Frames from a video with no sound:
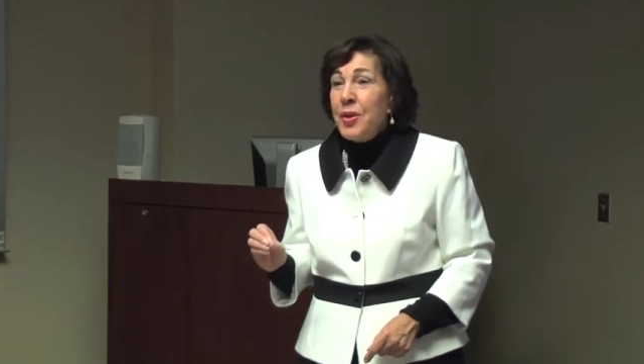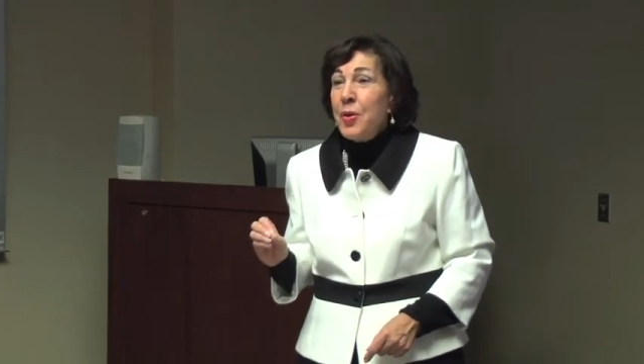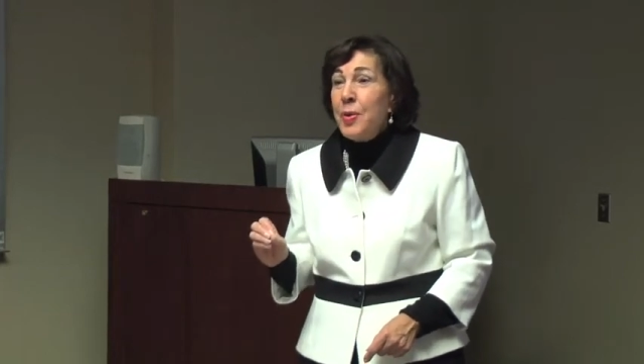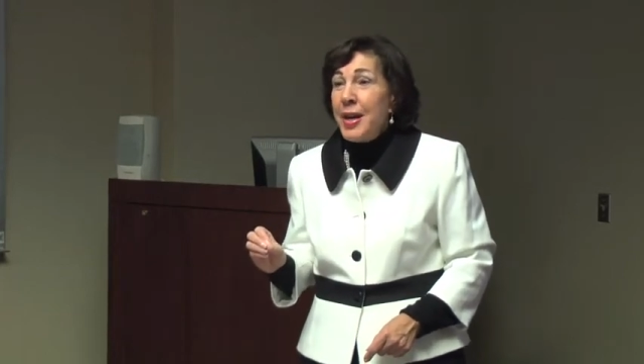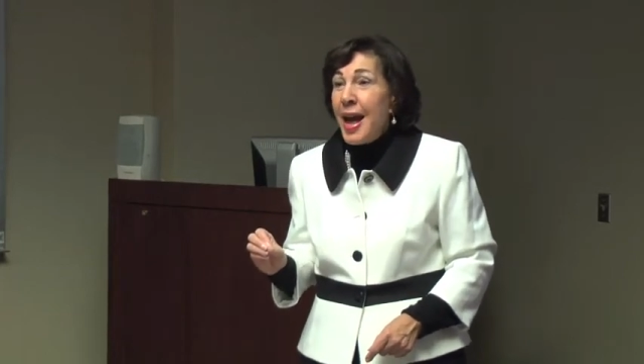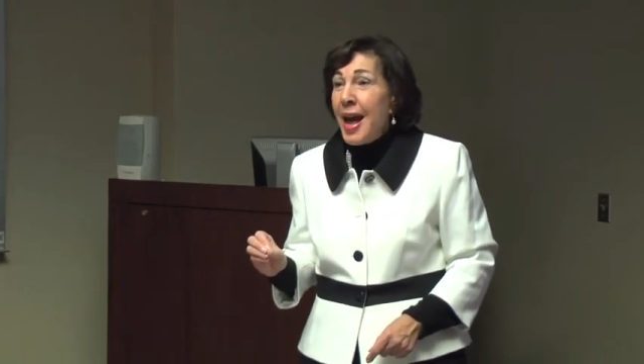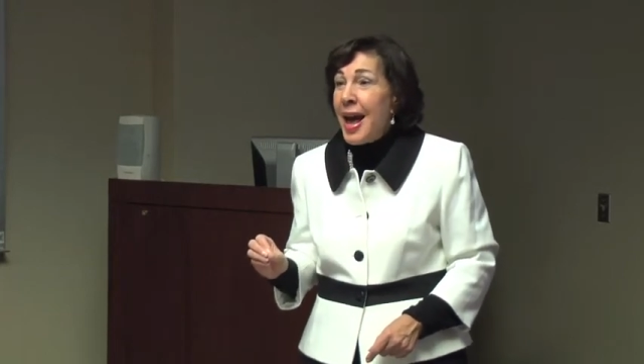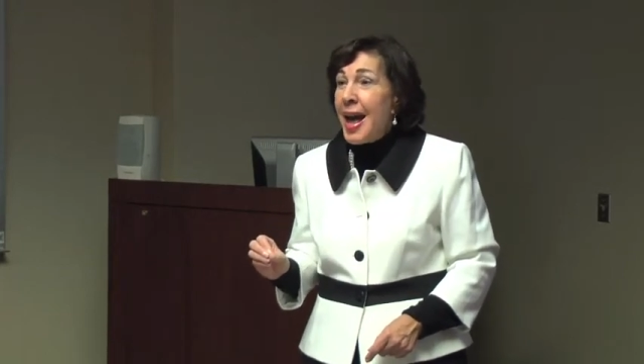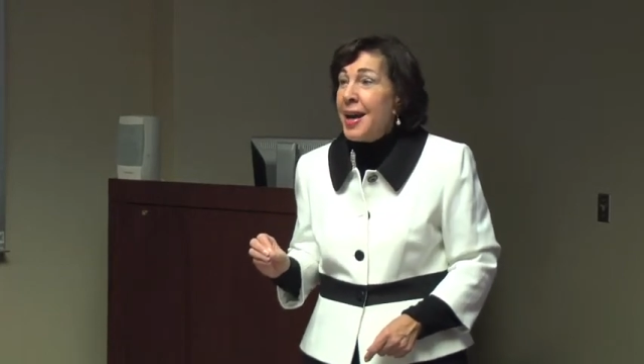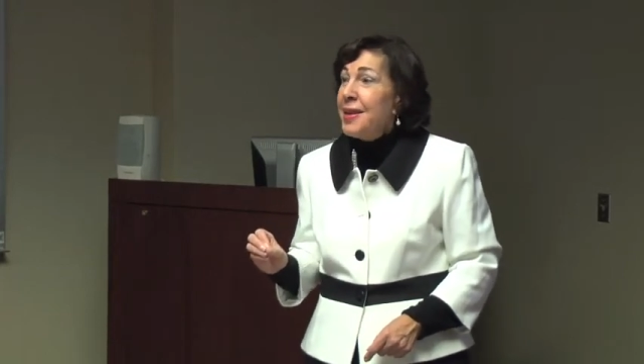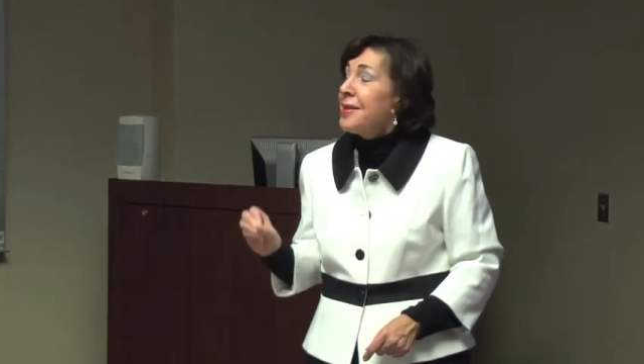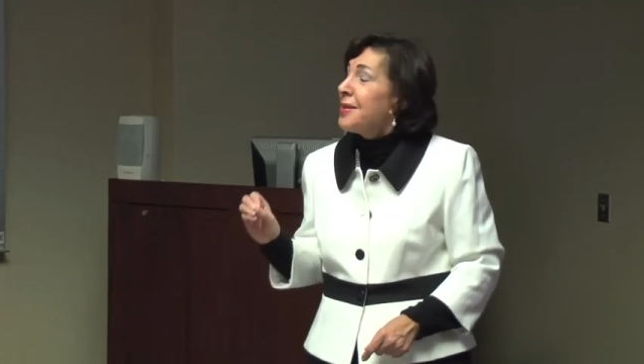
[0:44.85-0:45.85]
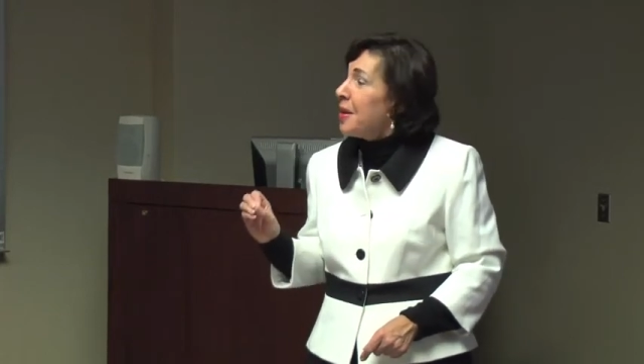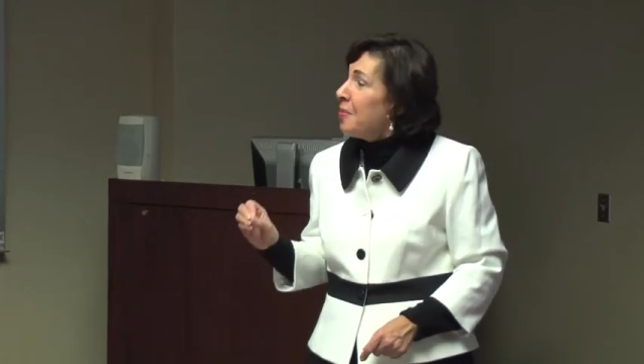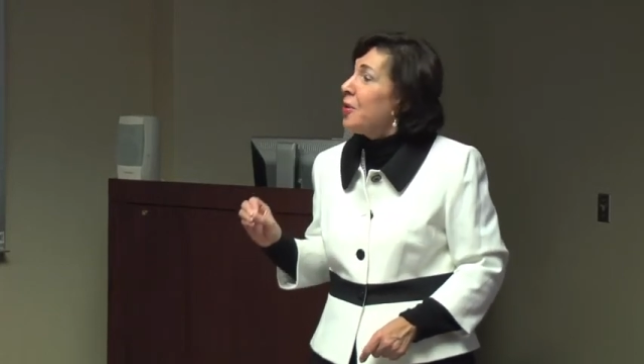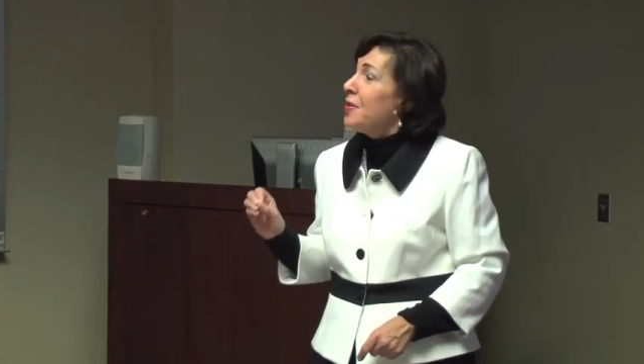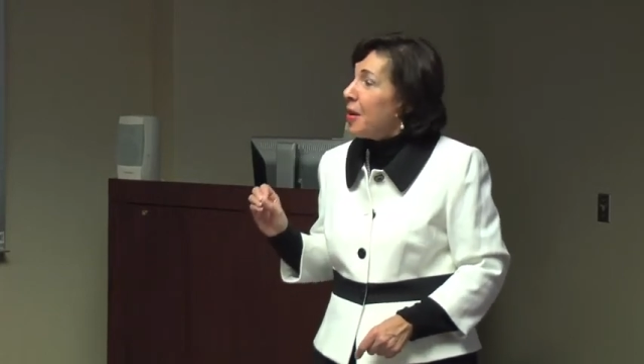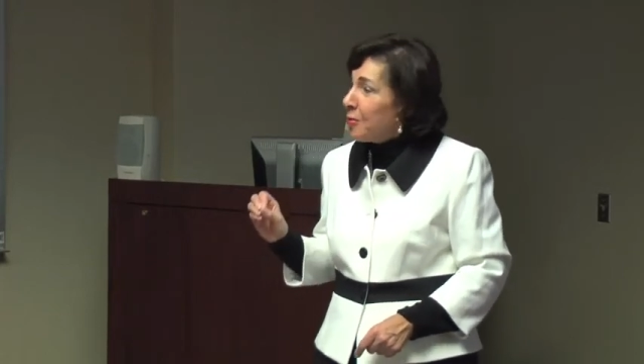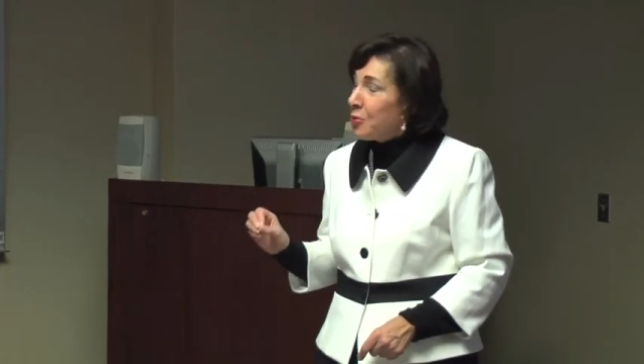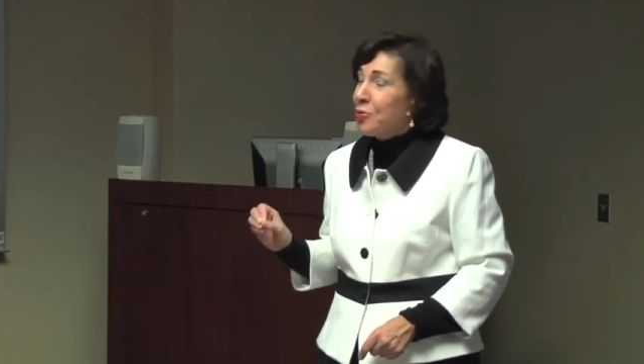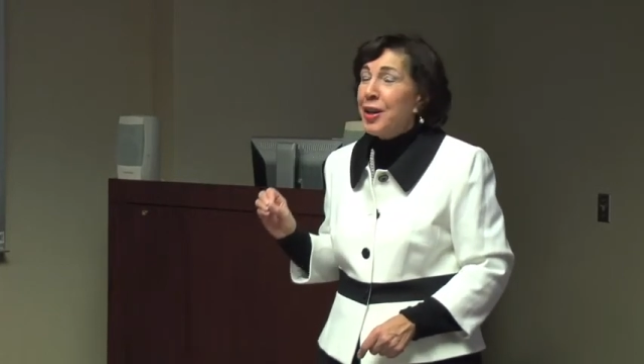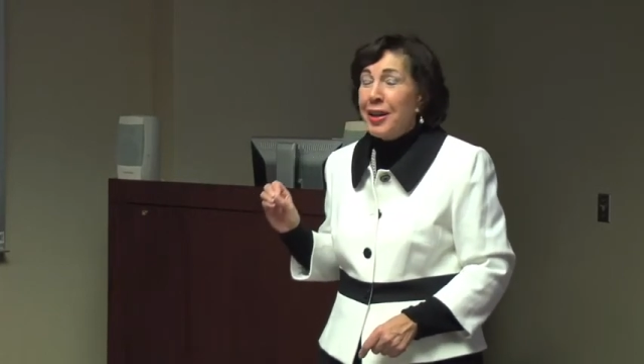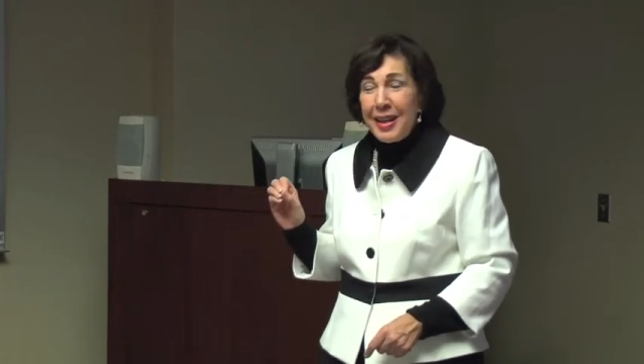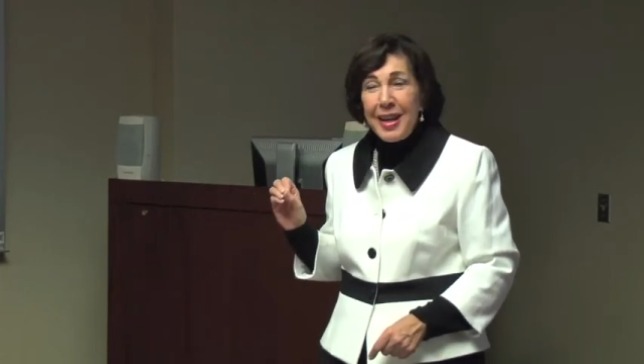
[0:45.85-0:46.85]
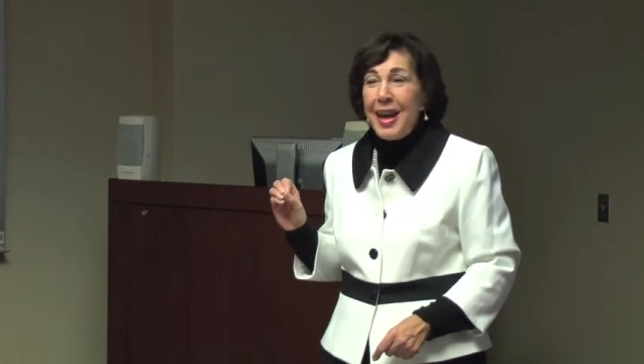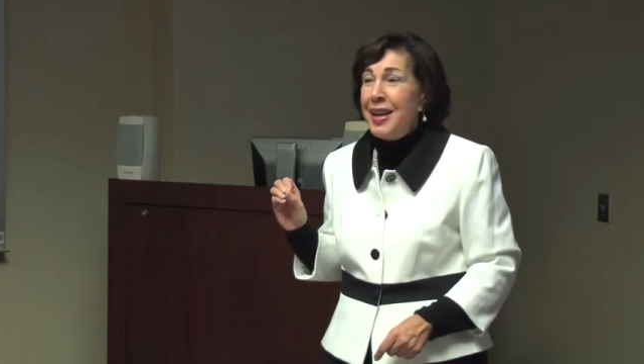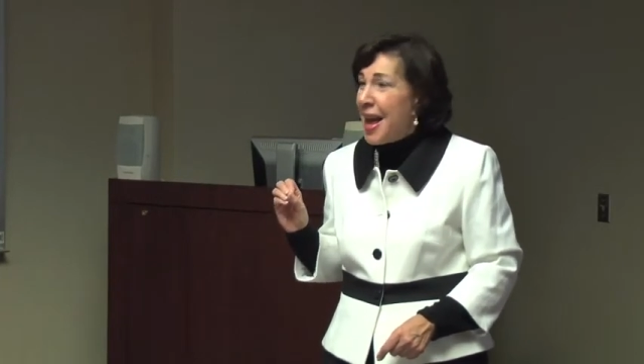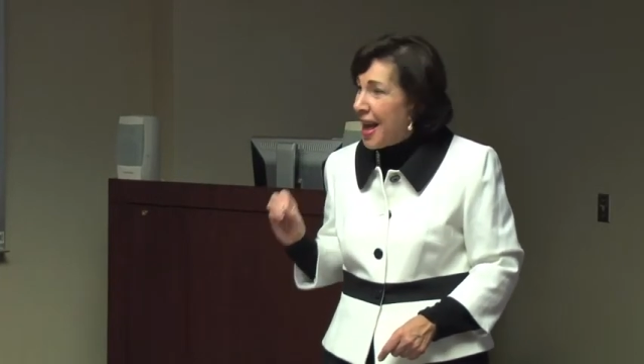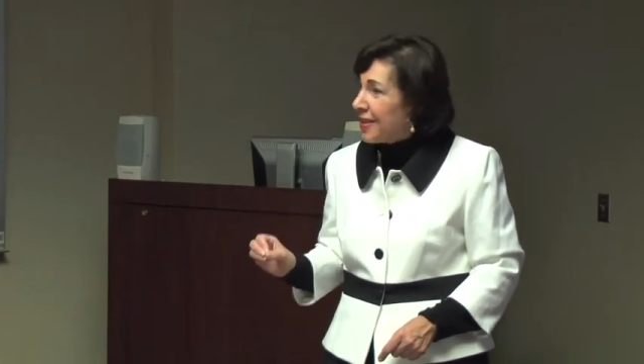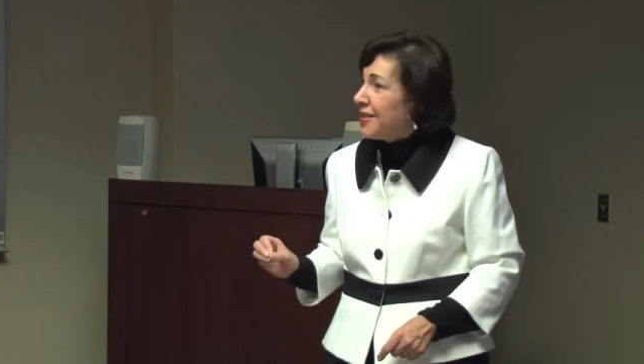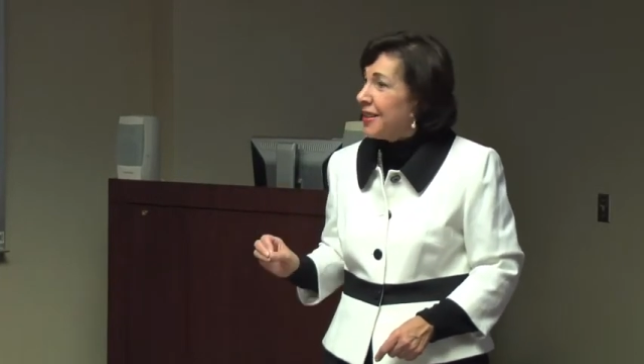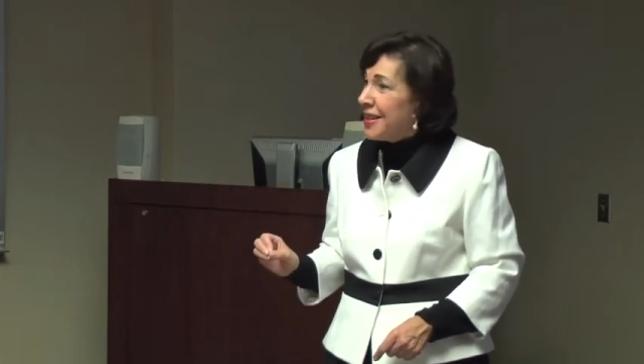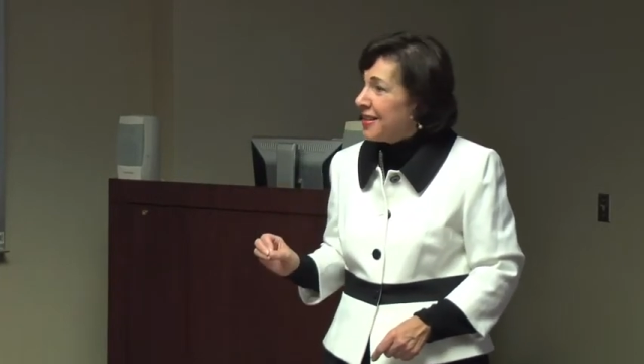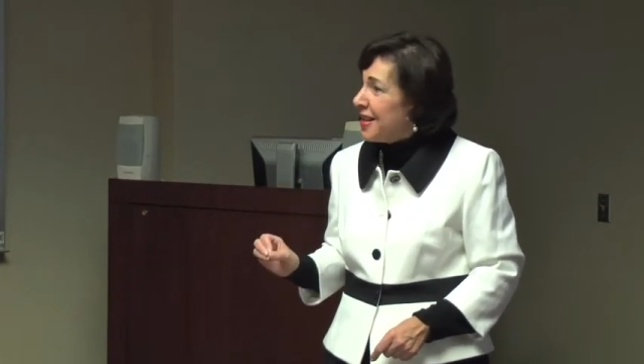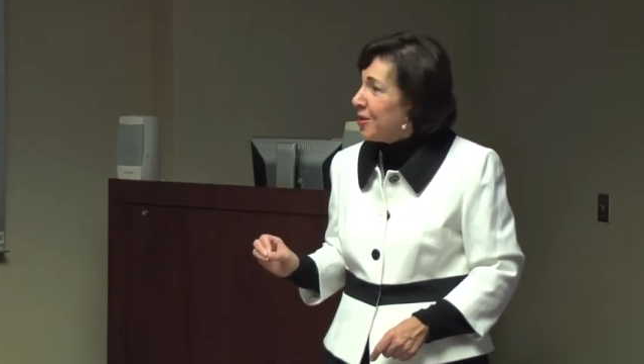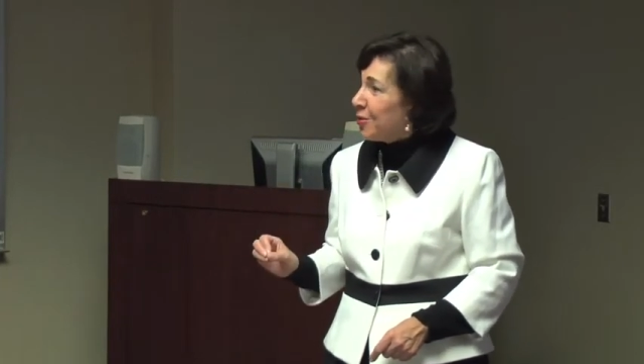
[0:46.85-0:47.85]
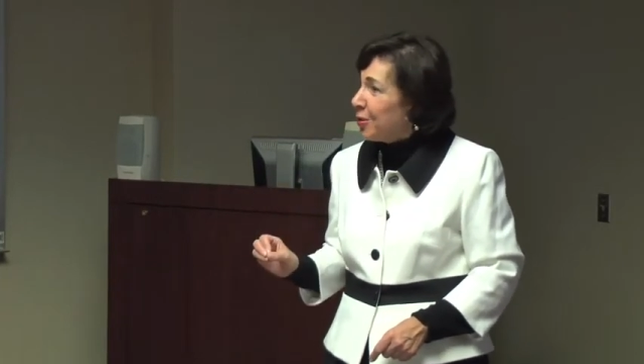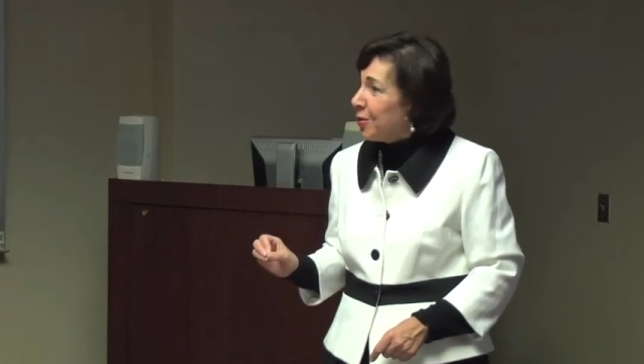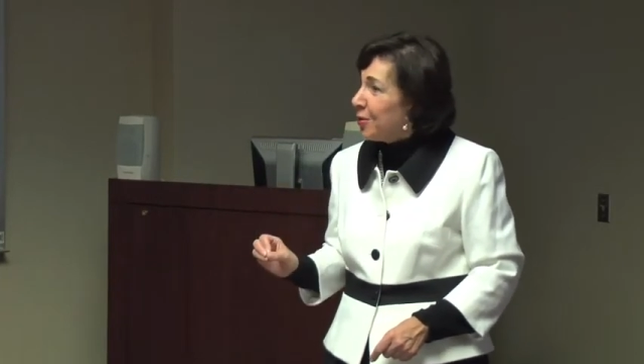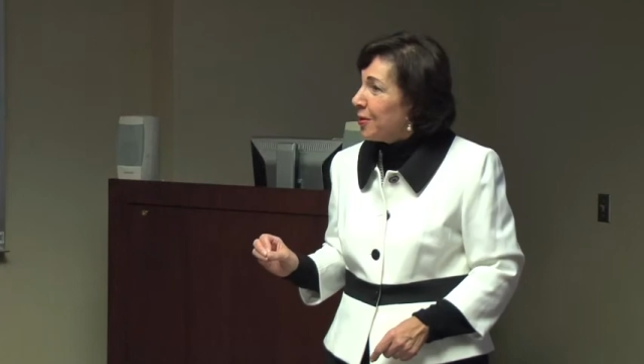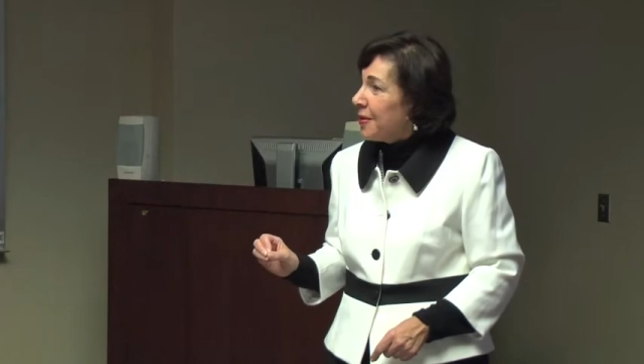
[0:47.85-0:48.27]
we had someone that was really an excellent teacher.